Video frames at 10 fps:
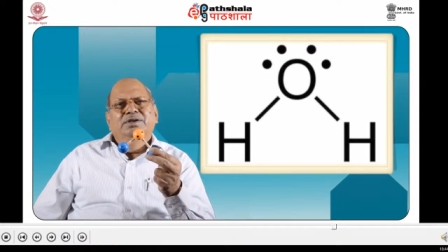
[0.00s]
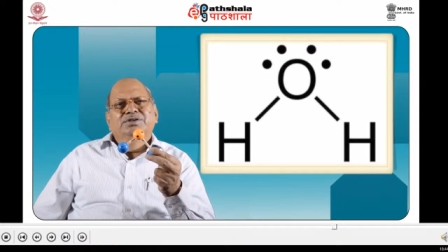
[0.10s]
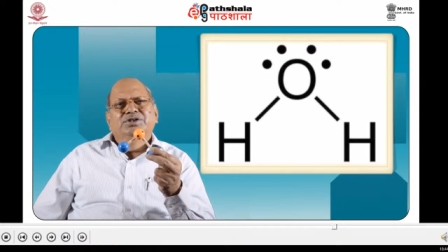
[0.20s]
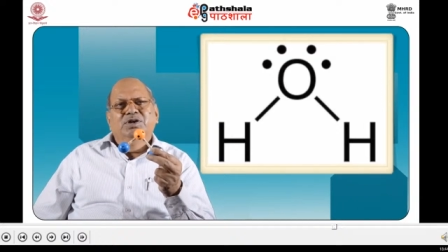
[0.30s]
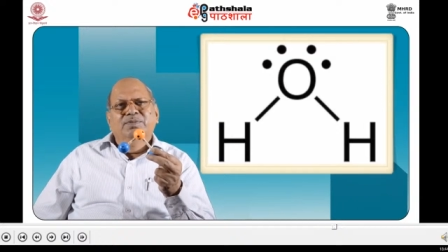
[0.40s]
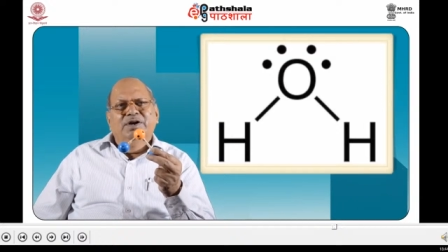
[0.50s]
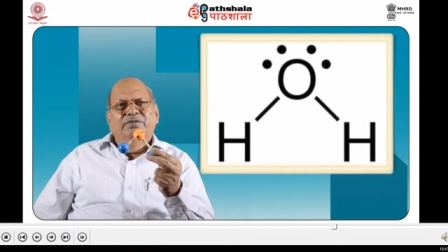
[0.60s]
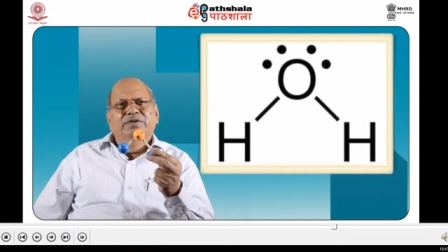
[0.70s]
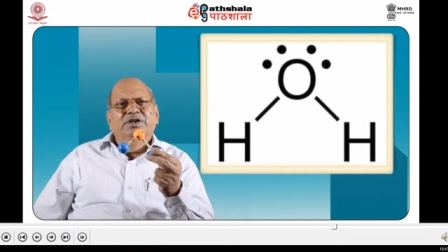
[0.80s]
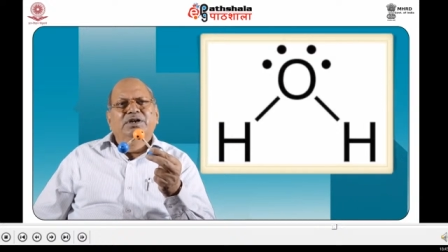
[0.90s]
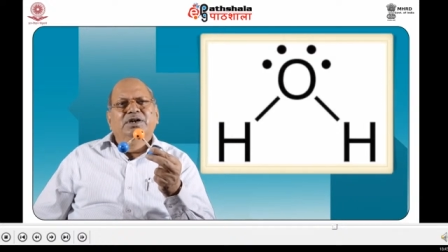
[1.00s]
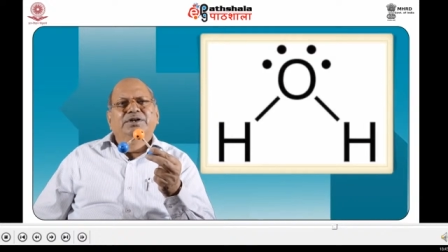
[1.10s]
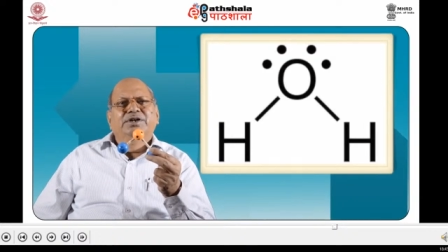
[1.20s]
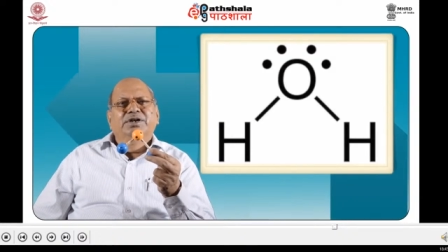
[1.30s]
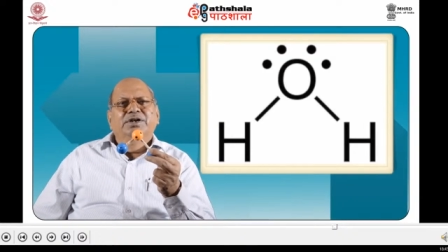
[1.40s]
sigma V
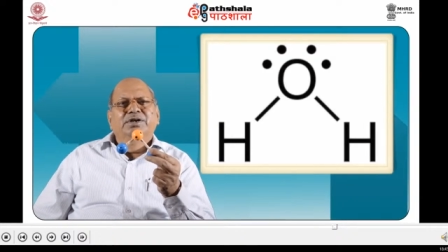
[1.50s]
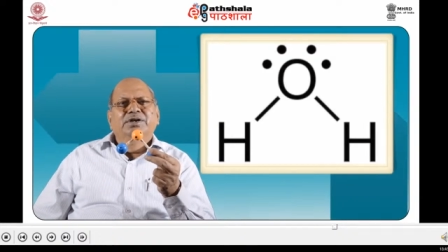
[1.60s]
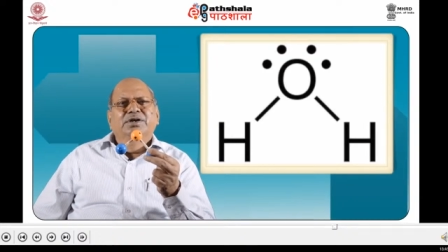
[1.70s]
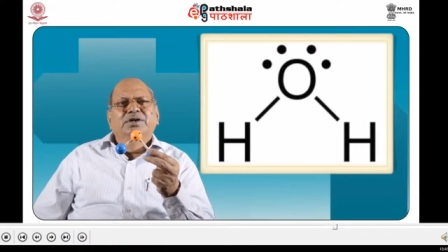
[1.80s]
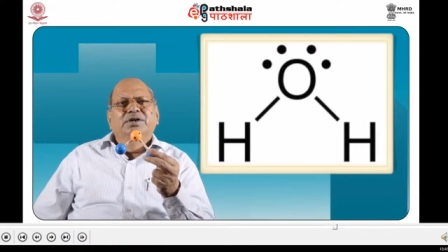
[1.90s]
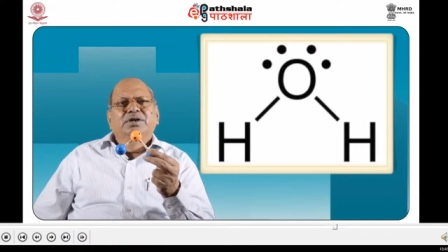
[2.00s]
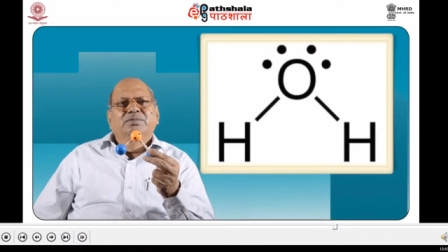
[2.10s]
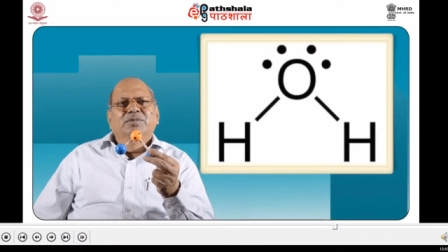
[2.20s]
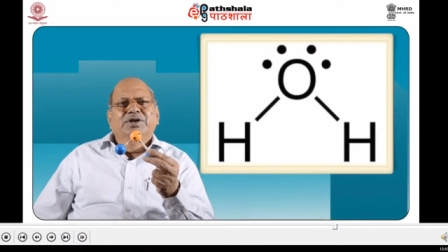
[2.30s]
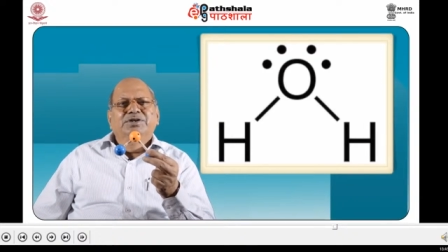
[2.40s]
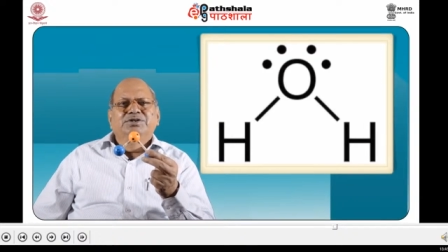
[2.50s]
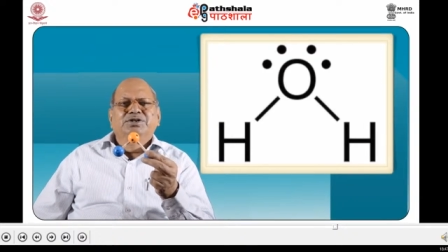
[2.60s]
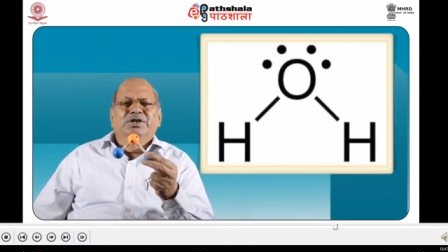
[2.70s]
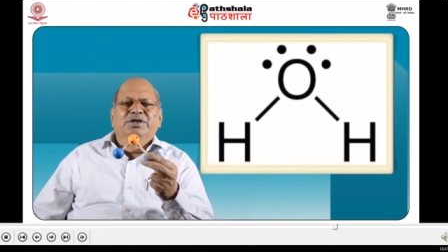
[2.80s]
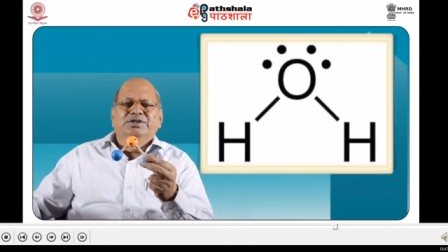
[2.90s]
containing my
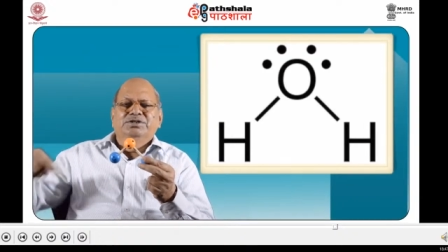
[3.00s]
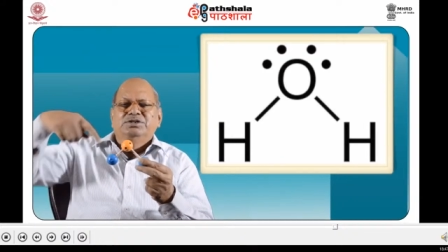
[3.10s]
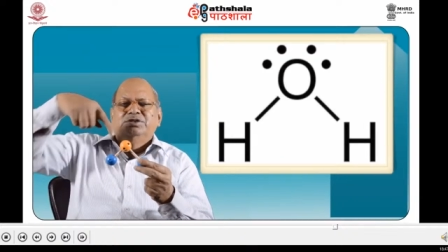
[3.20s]
CN axis.